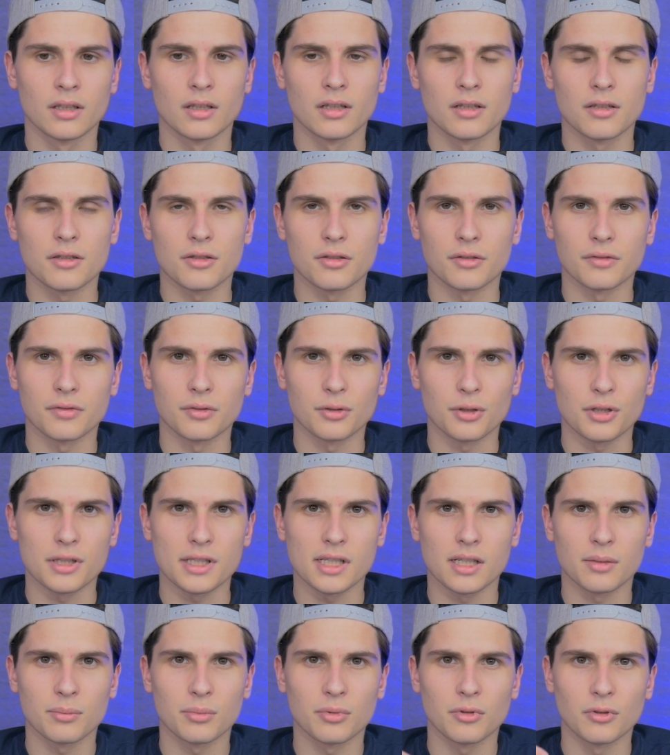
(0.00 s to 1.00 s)
So for
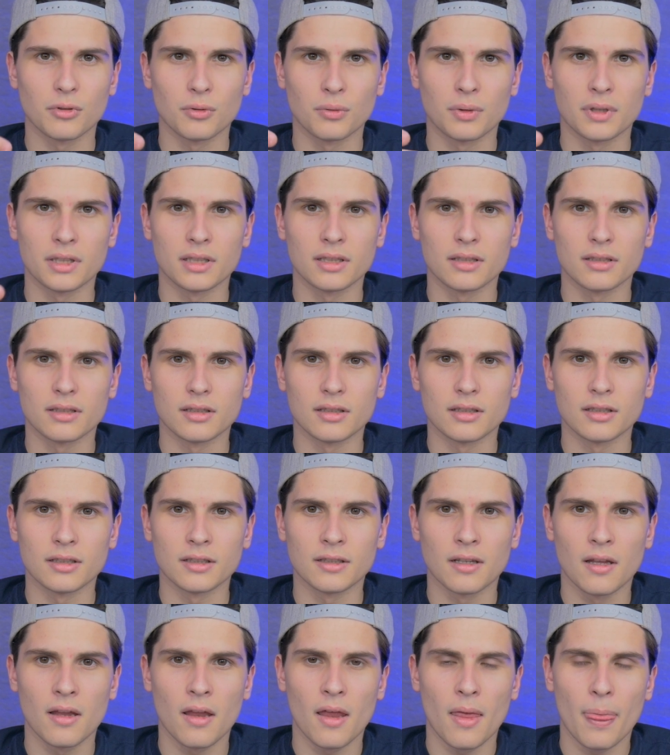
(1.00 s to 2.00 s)
example, when the
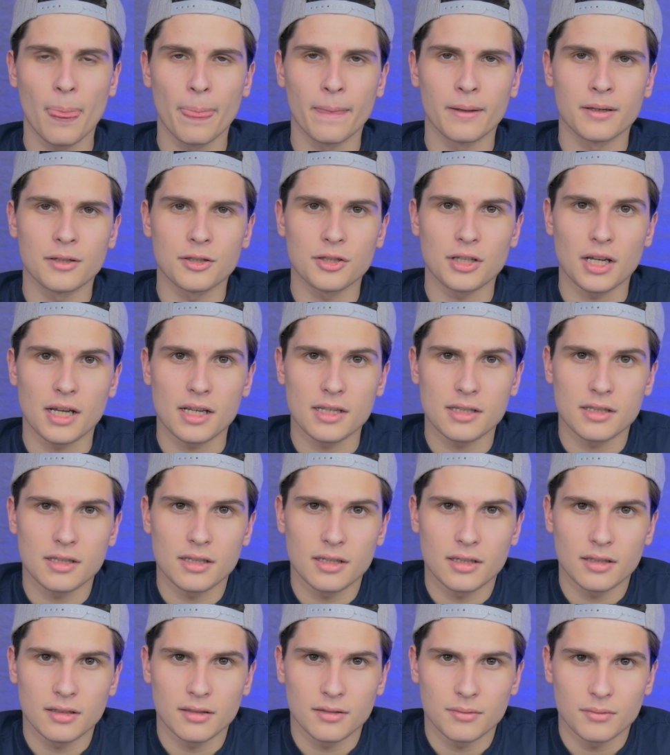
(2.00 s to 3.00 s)

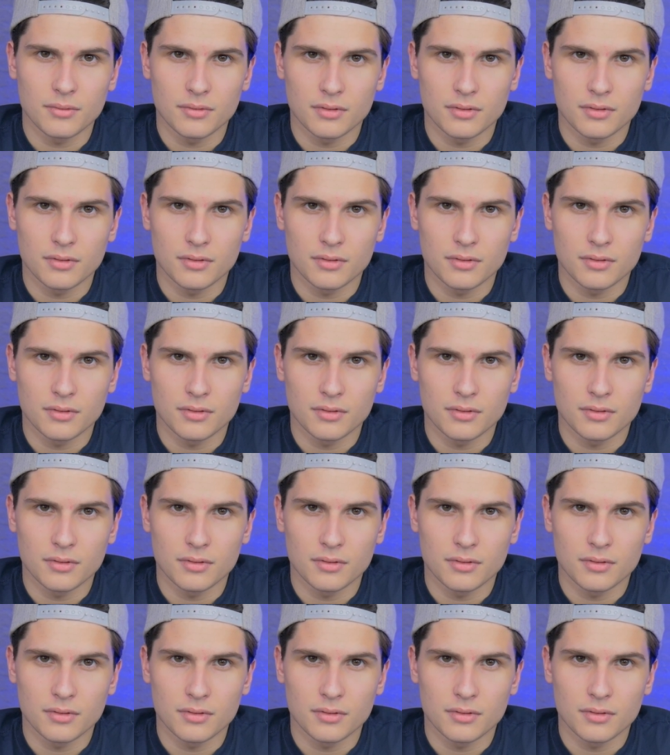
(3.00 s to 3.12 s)
chassis